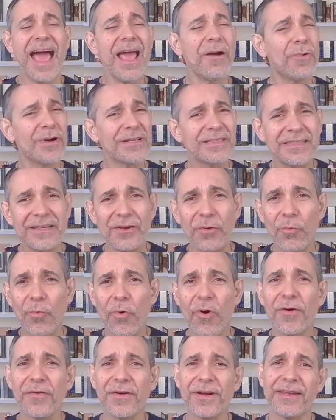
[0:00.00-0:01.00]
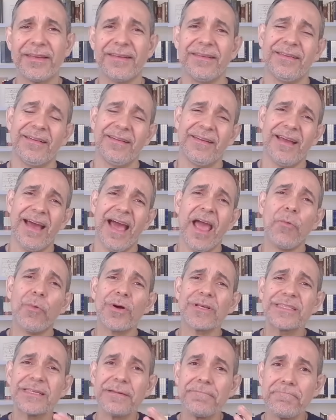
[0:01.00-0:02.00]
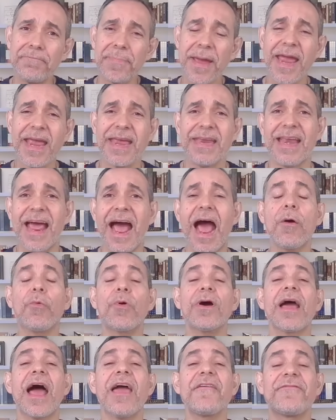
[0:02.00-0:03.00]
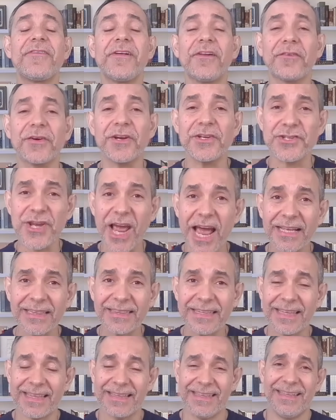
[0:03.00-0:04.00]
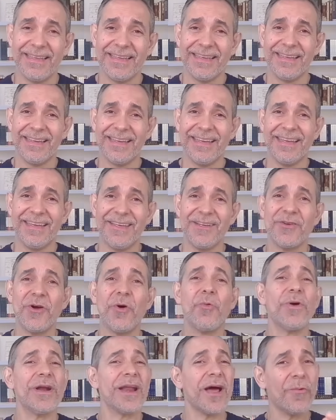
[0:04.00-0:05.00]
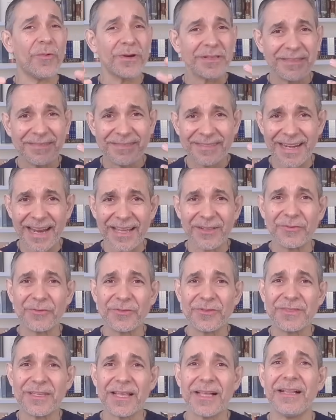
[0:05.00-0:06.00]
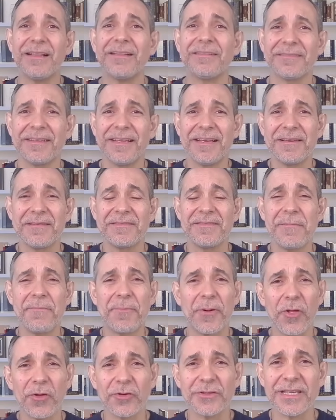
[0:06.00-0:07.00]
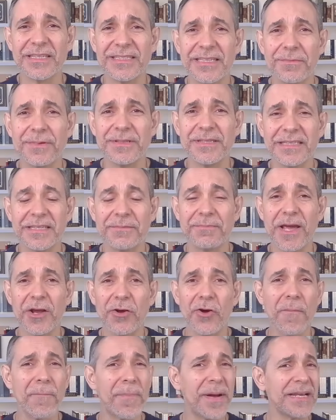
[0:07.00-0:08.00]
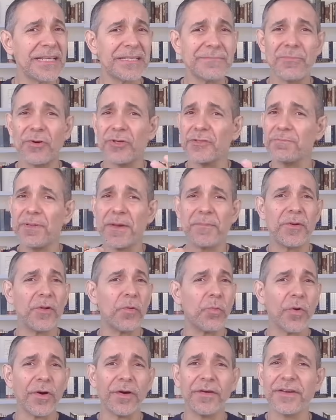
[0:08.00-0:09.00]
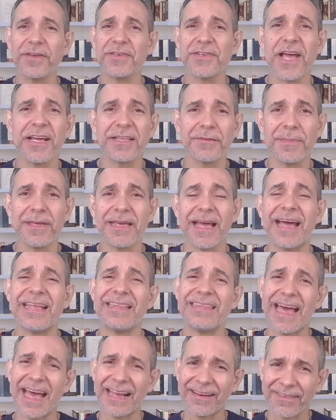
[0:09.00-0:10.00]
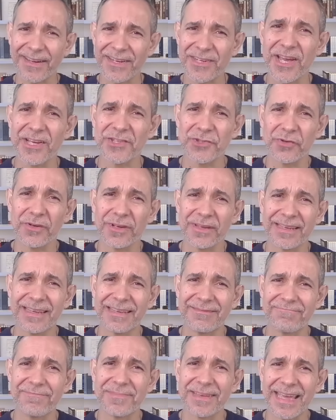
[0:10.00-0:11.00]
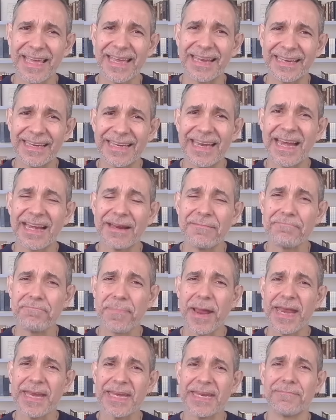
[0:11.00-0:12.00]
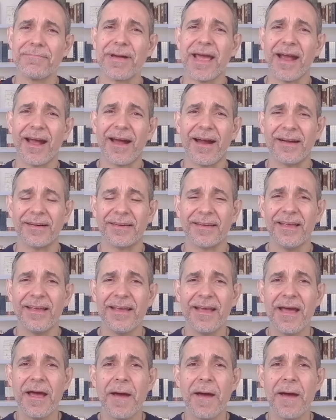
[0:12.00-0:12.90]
I was in worry. I was in pain. I felt rejected. You know, when I was trying to sell the products and services in my companies, most people would reject me. And that rejection created pain in my heart.